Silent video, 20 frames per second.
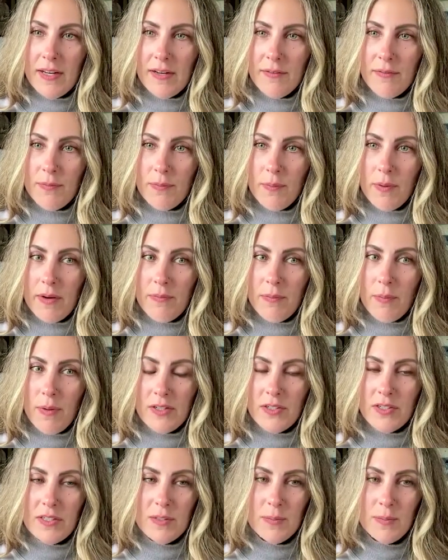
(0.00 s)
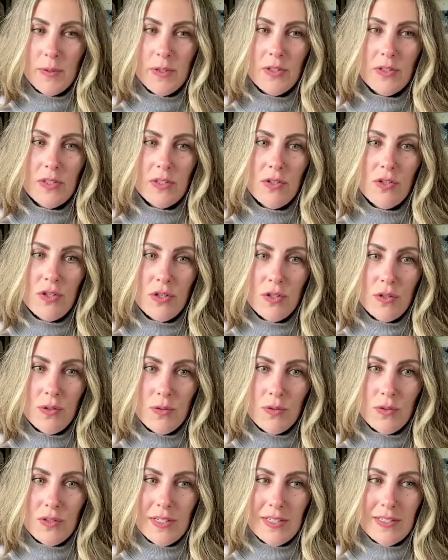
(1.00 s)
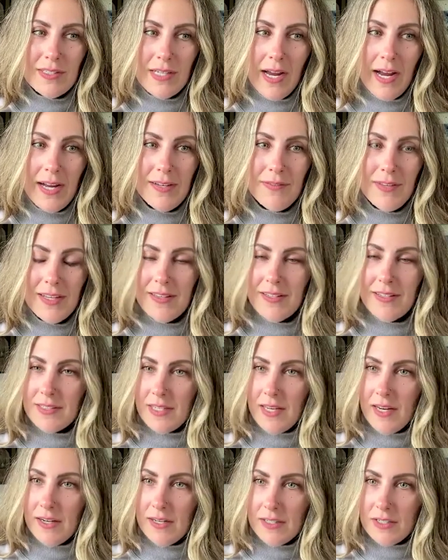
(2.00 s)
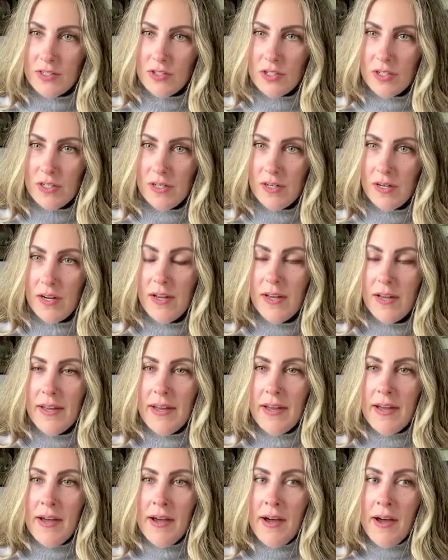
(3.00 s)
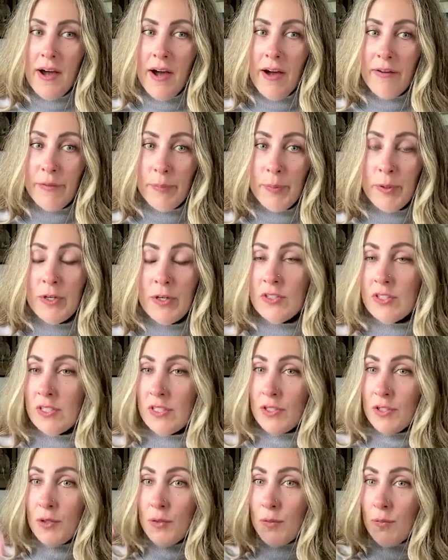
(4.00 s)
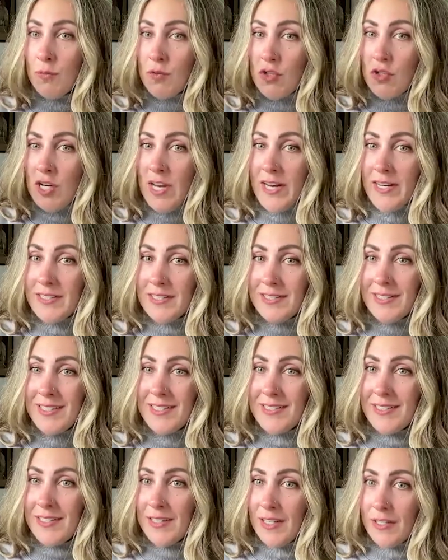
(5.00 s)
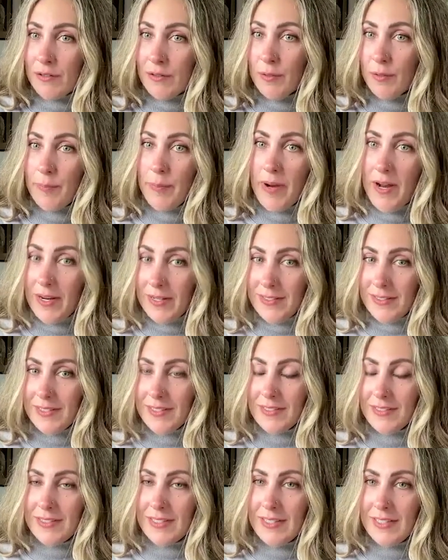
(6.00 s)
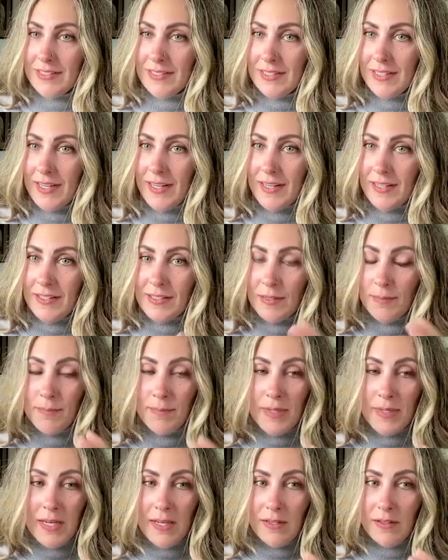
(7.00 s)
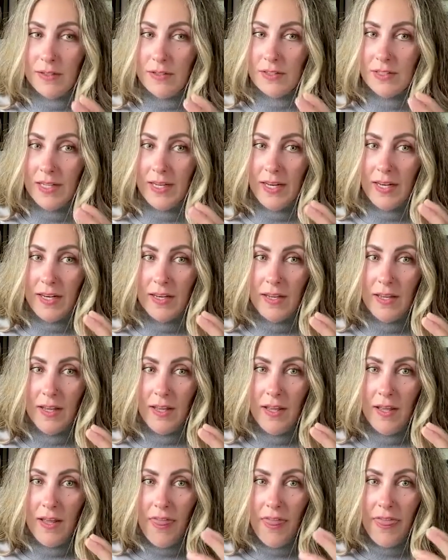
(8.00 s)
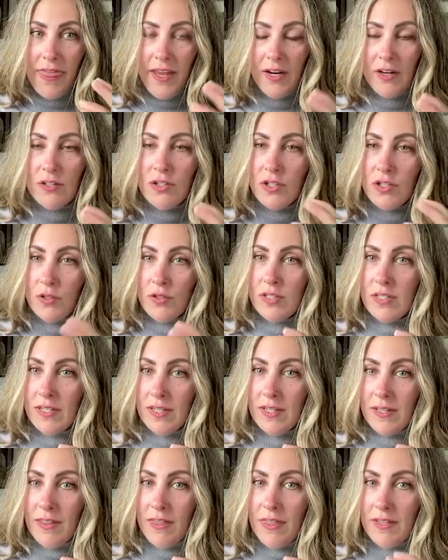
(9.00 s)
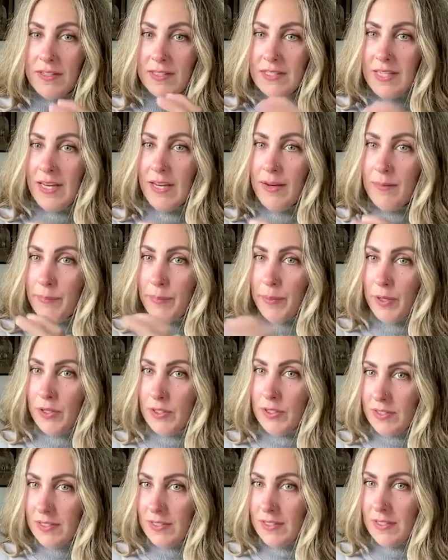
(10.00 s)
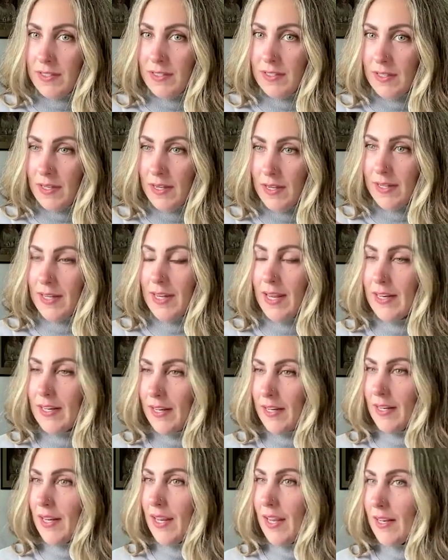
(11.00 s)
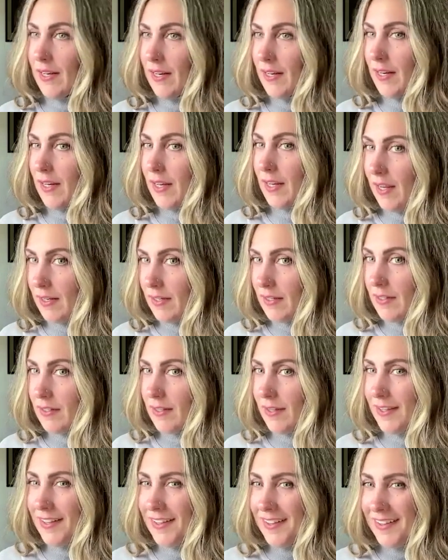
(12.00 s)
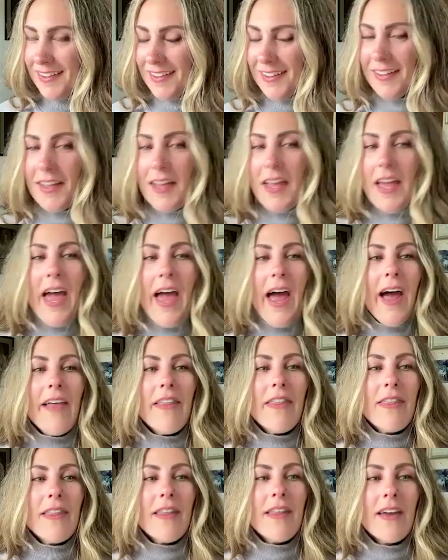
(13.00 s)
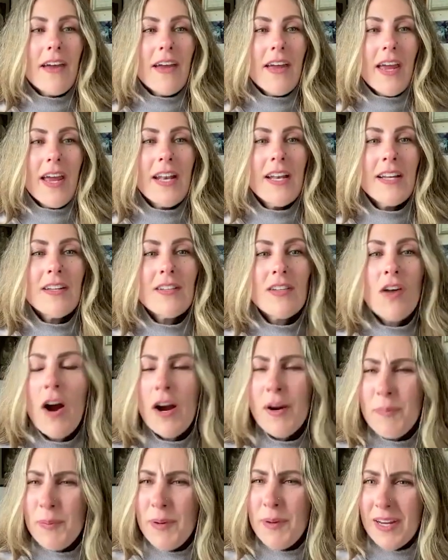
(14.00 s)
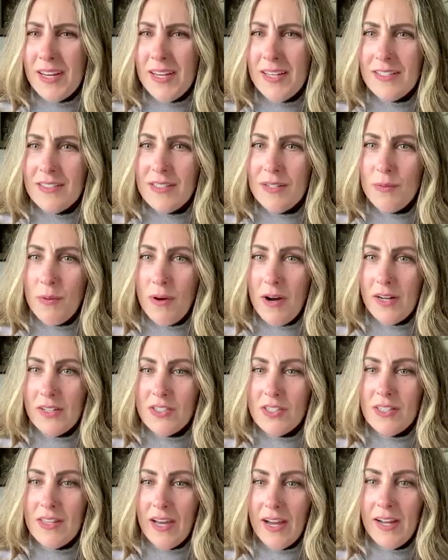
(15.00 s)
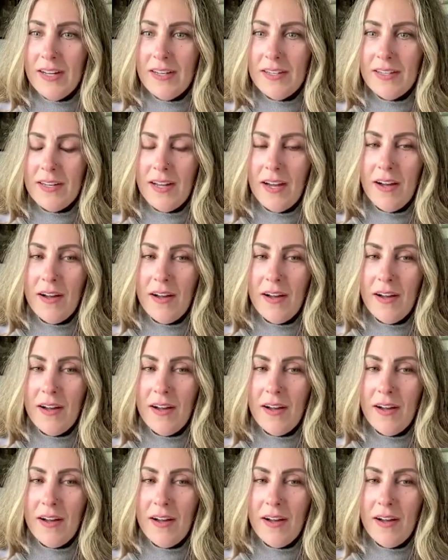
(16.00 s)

I've watched this person choose. It's kind of like this caricature of a person who checks these literal boxes. And it's like, to me, it looks like they are choosing the same person again and again and again. And it's heartbreaking to watch that.